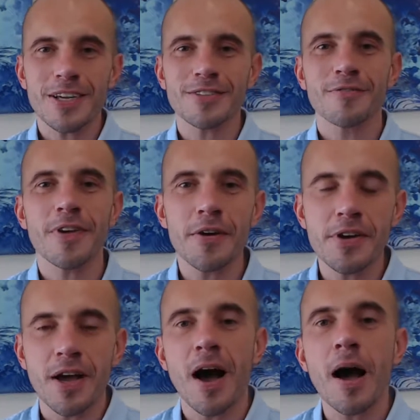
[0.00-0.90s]
a very
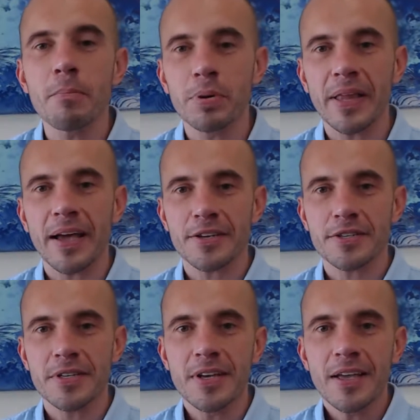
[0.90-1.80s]

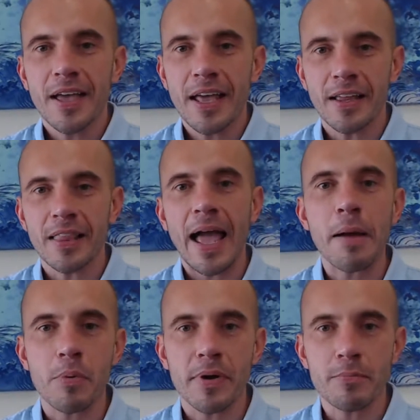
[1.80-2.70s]
complex and
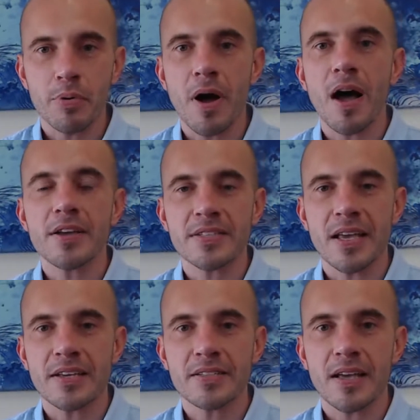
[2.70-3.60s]
elaborate
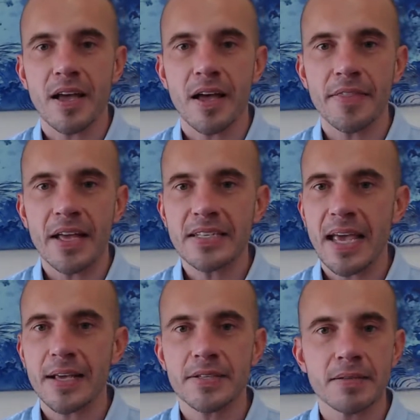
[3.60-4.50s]
process that
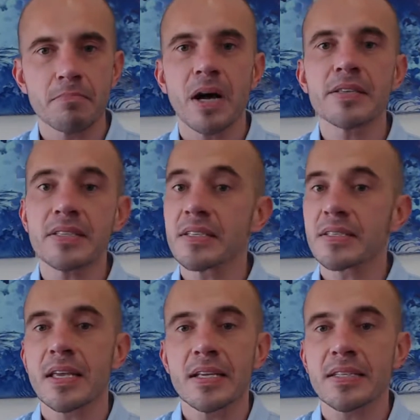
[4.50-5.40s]
takes months,
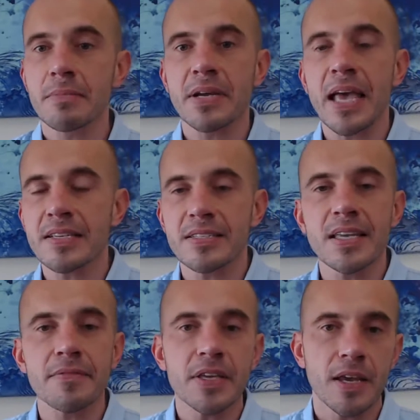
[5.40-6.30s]
in some cases
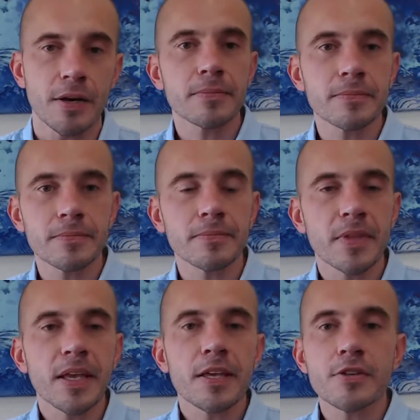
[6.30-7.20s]
even years.
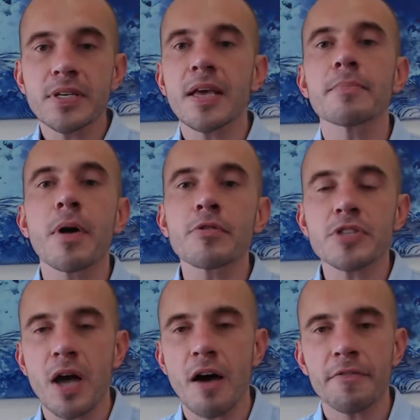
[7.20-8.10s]
You see it most
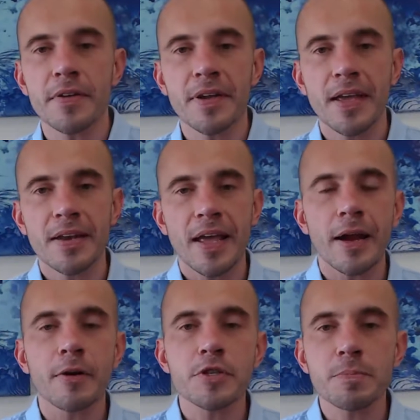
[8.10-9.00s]
often in
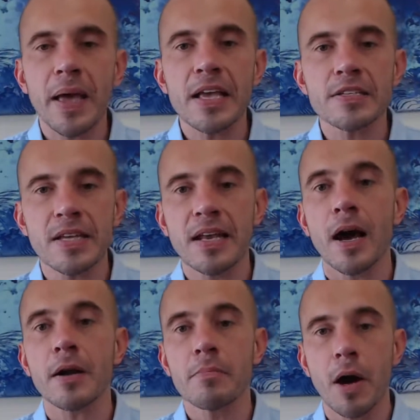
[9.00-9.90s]
aerospace and
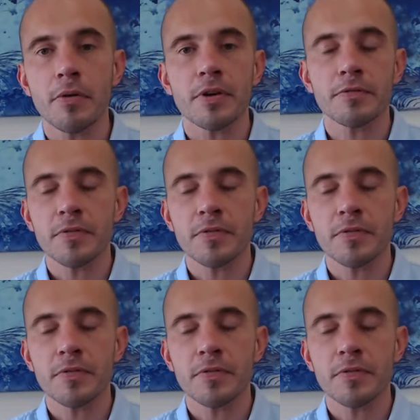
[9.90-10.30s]
automotive,